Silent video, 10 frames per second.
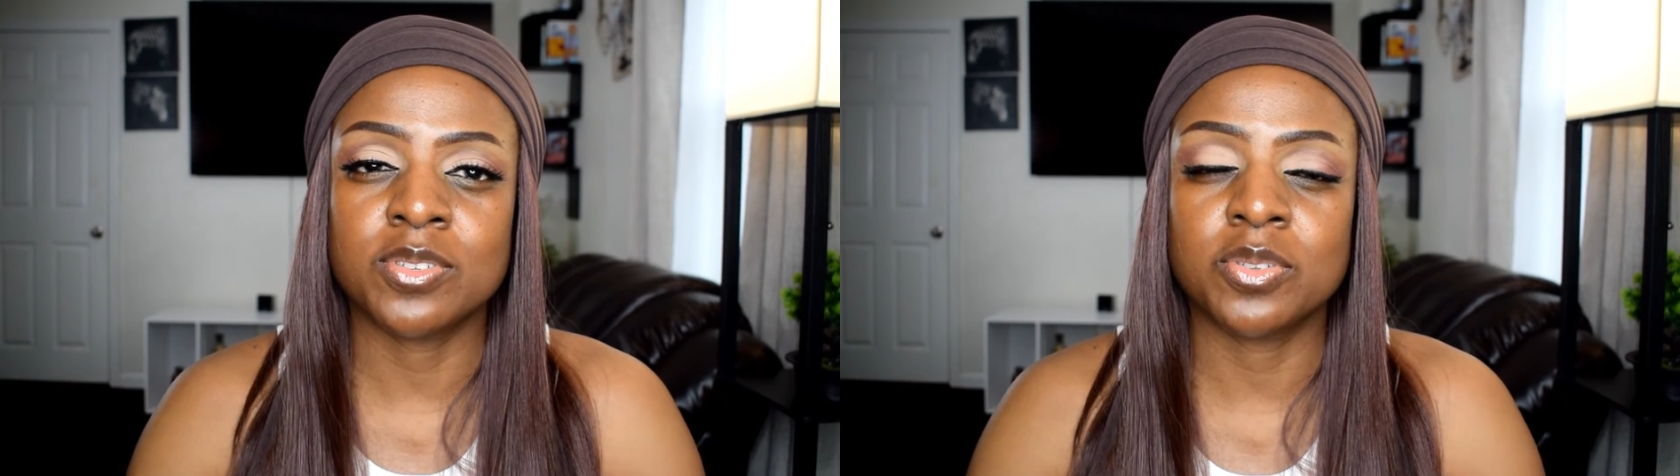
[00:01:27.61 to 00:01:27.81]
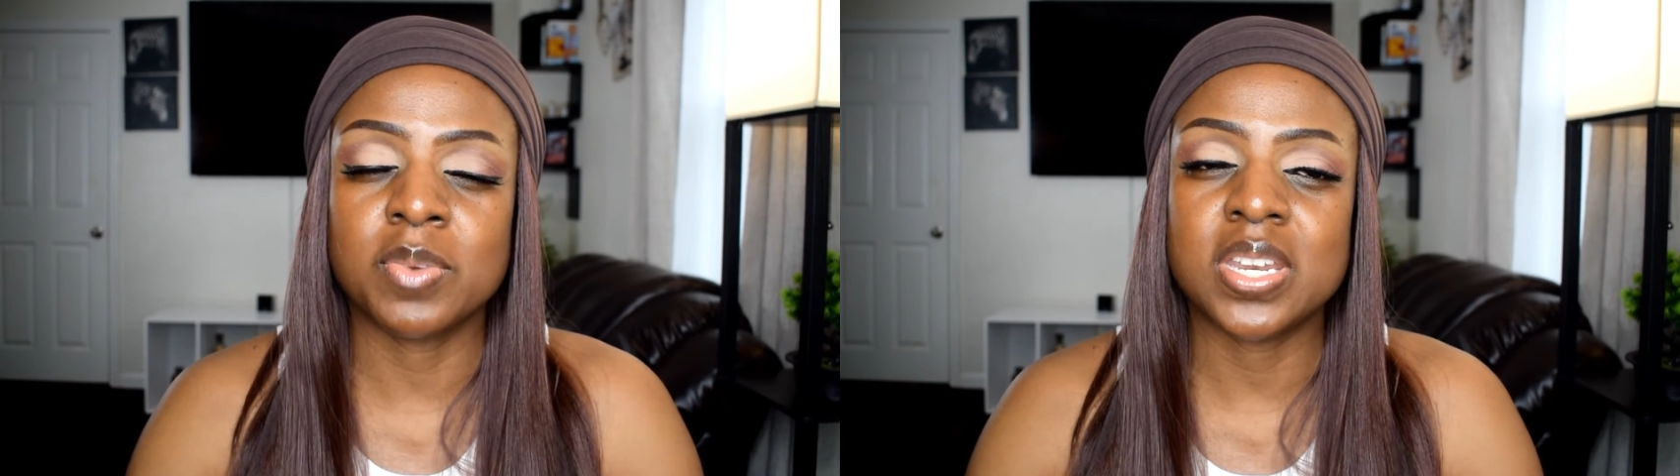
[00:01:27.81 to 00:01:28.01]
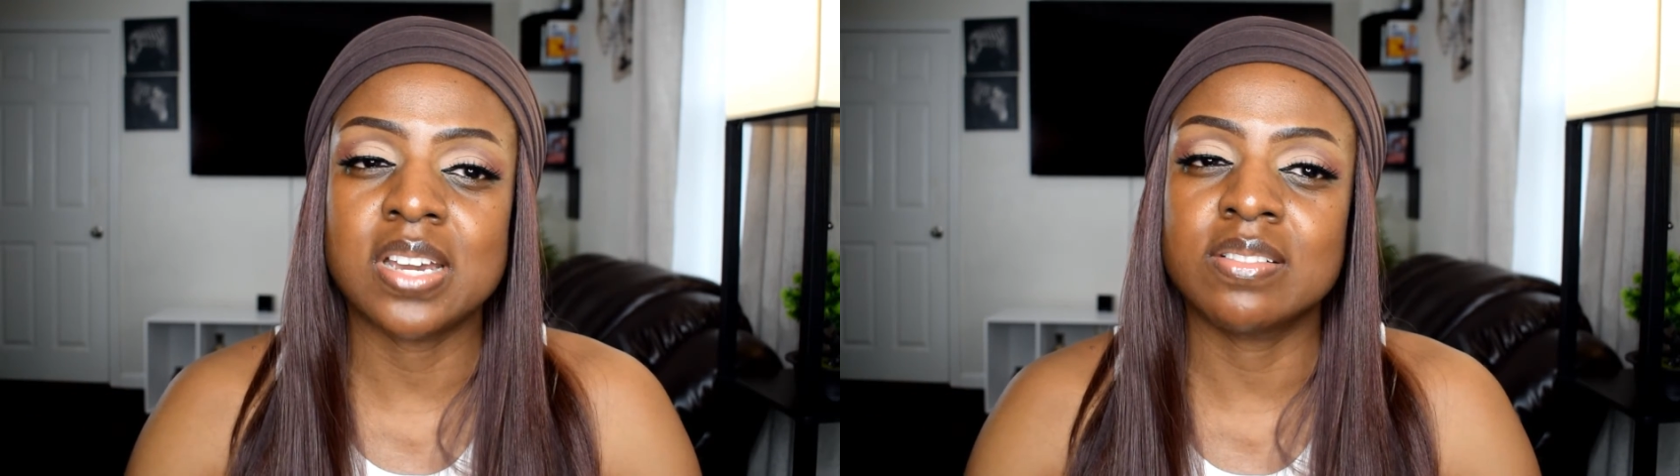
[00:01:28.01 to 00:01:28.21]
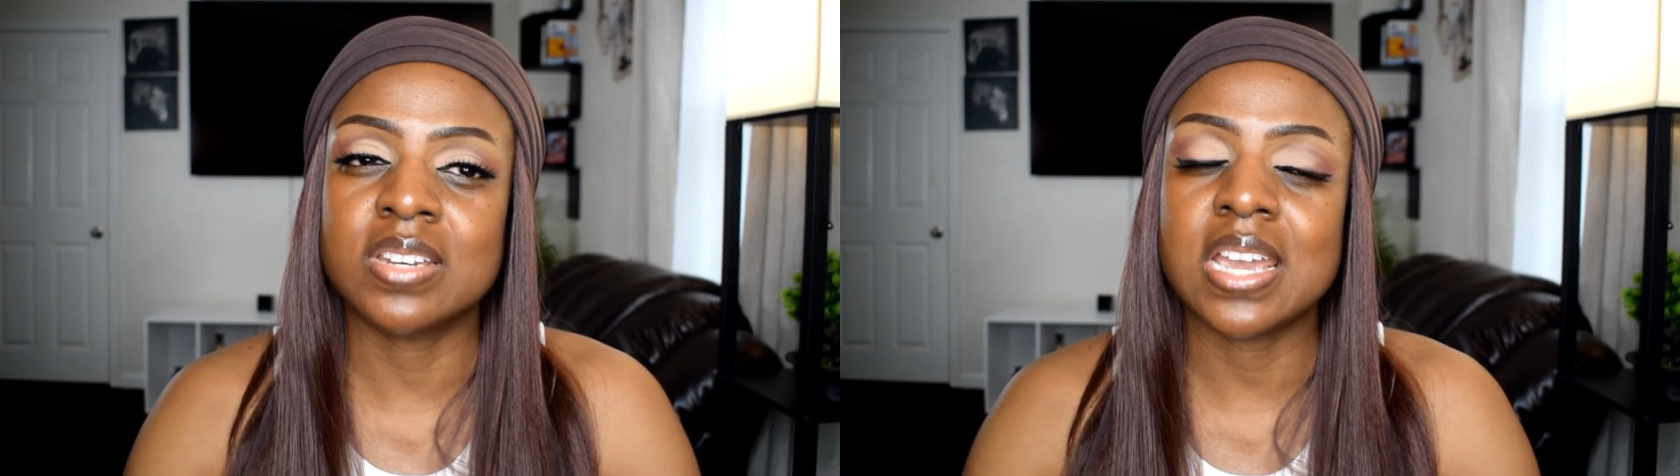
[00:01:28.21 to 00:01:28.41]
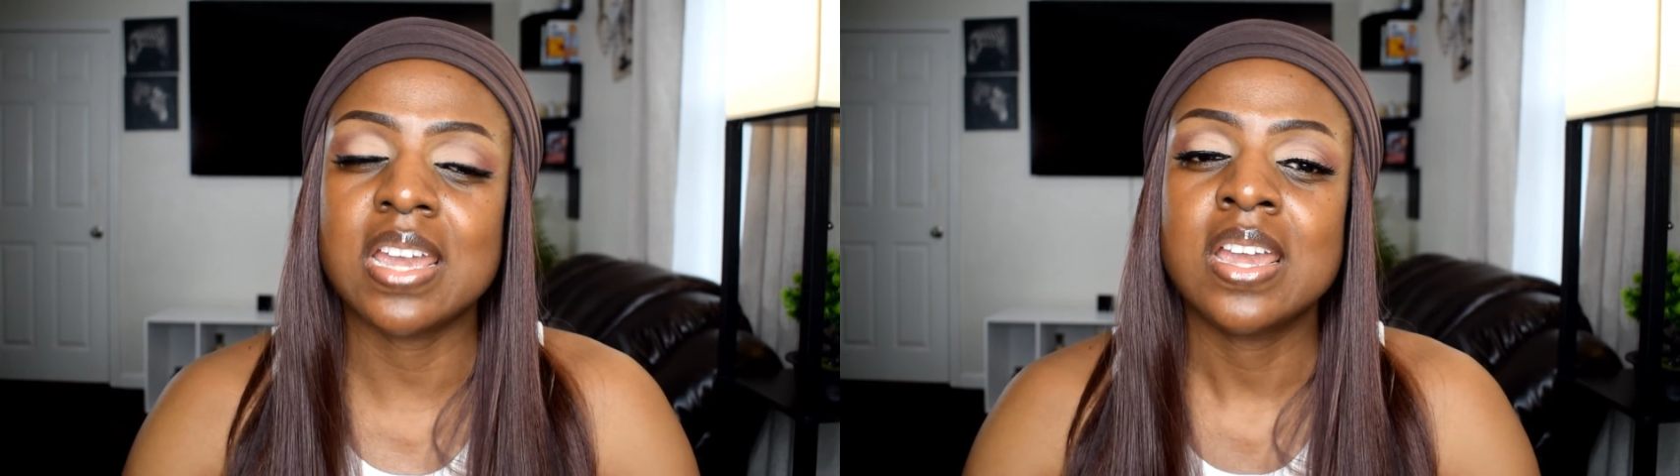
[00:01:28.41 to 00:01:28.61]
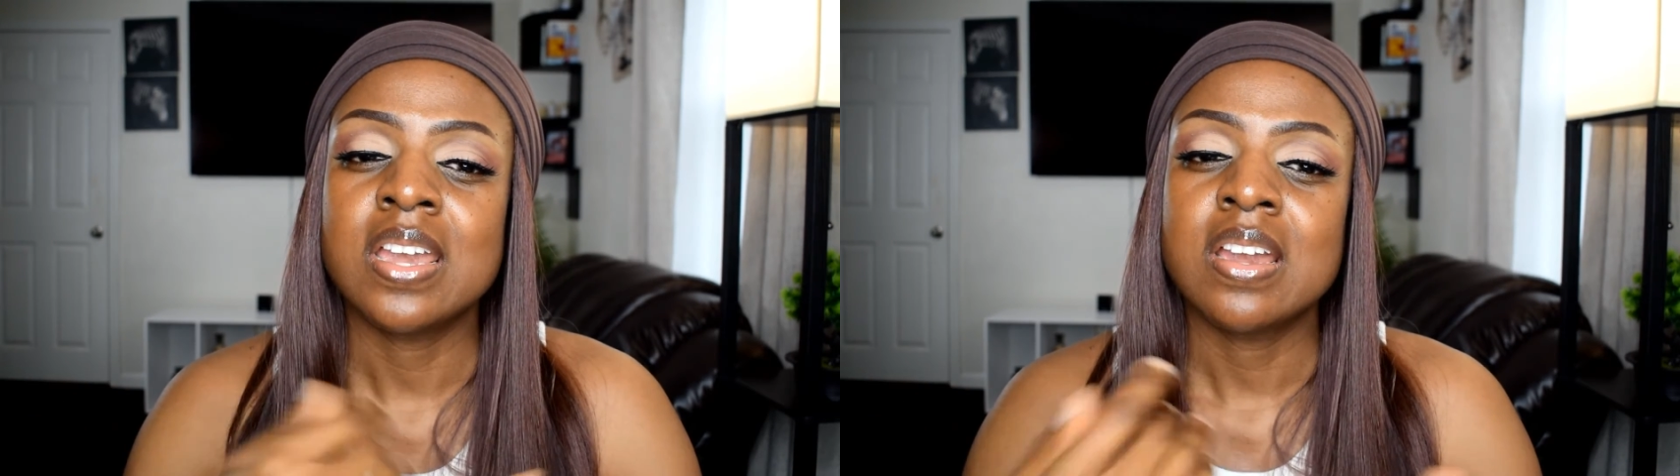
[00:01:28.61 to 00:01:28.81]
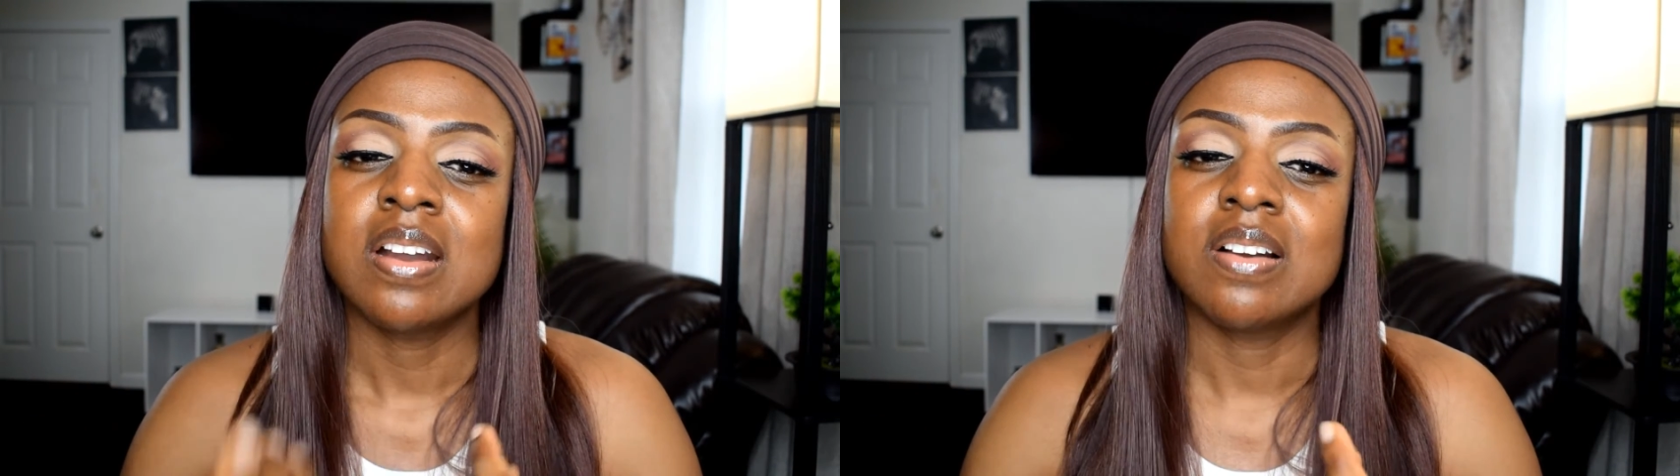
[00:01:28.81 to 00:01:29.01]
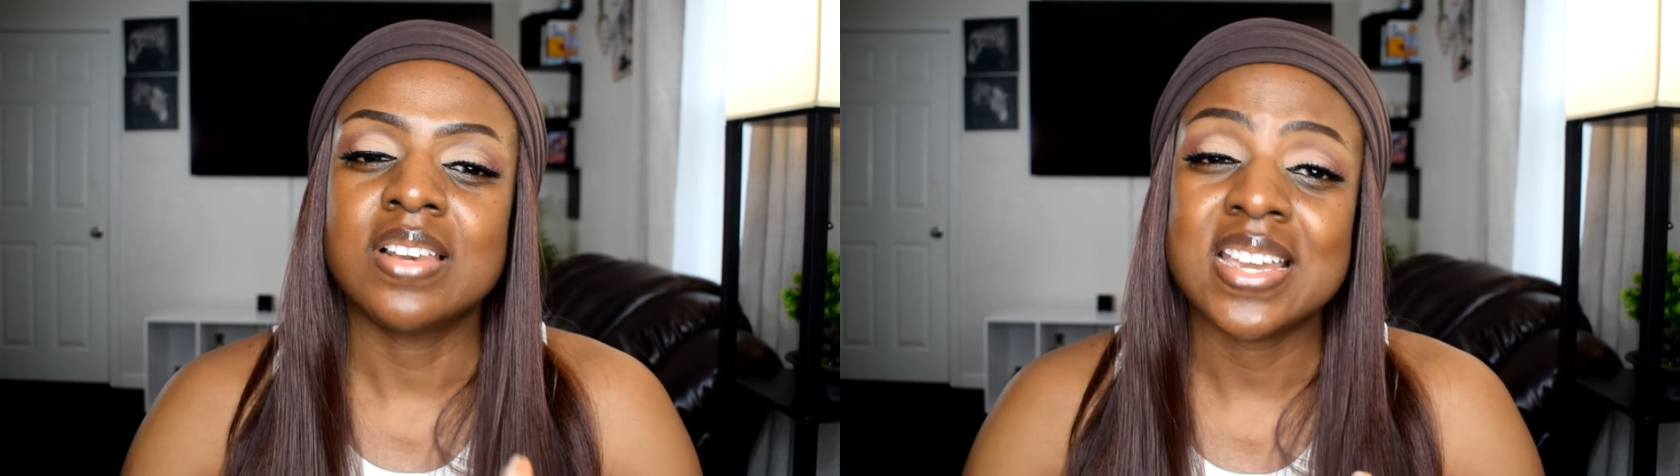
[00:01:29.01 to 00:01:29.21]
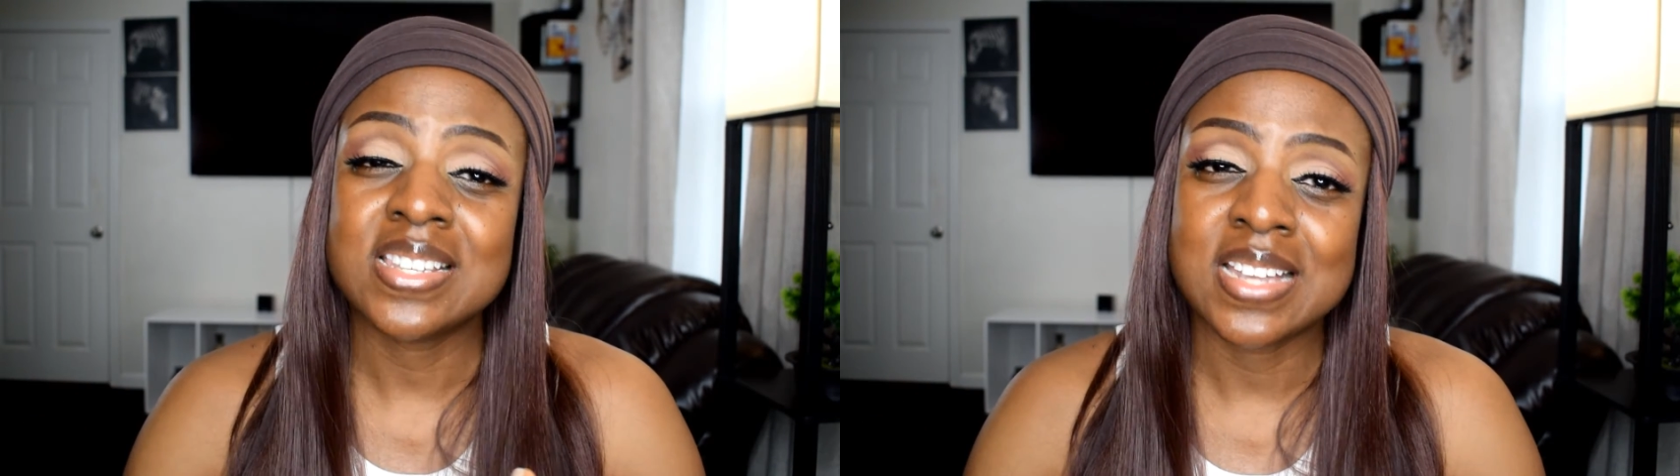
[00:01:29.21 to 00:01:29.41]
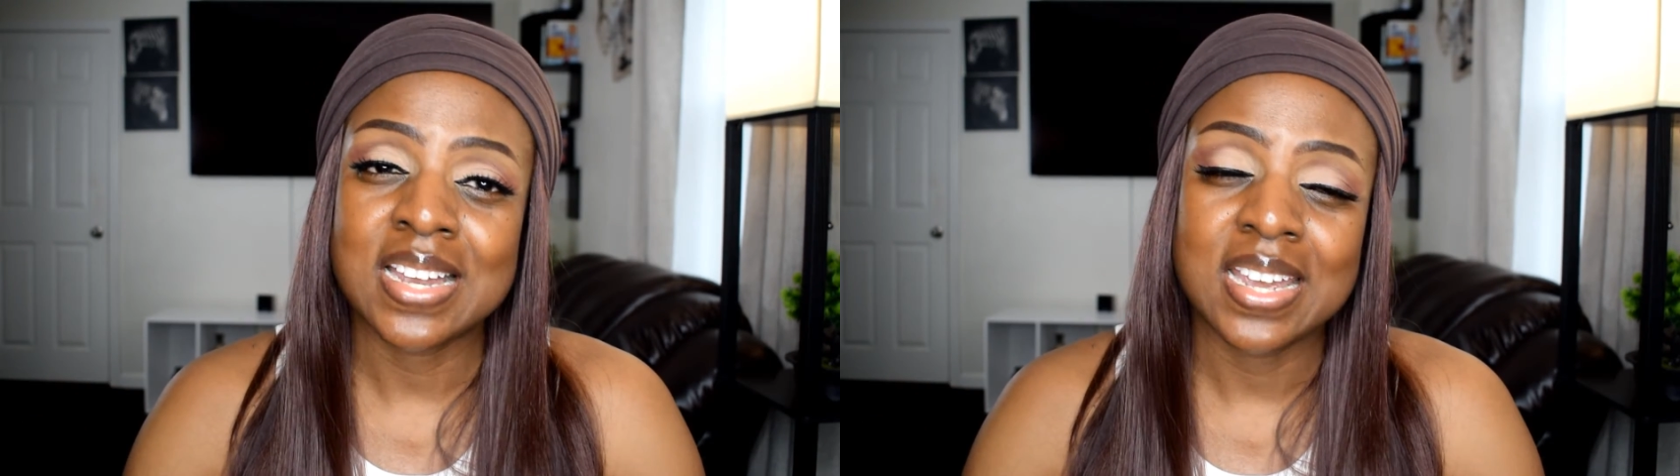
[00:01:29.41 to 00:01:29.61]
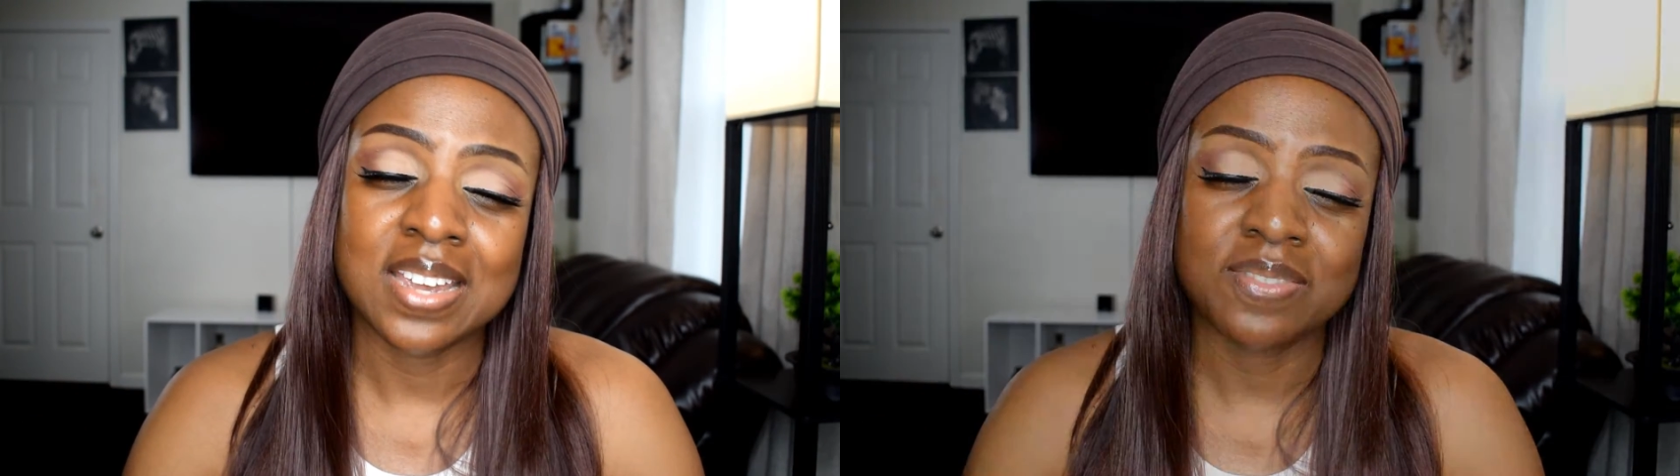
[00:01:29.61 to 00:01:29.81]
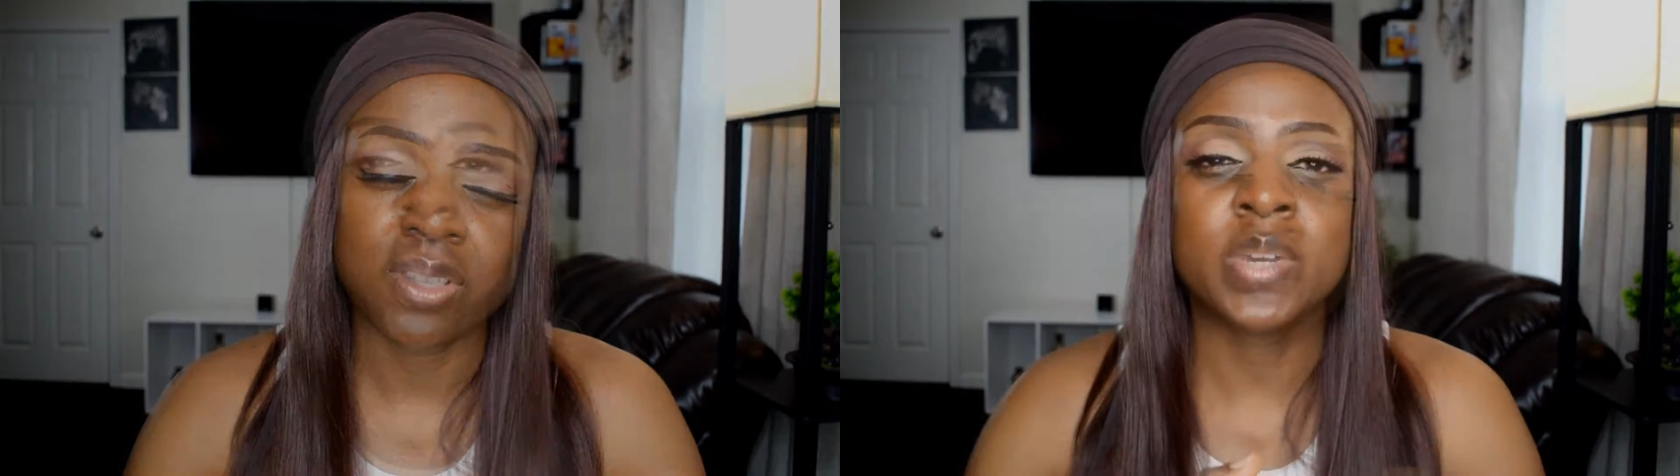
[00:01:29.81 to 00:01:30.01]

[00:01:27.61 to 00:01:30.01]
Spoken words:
all the way down there unless I have to.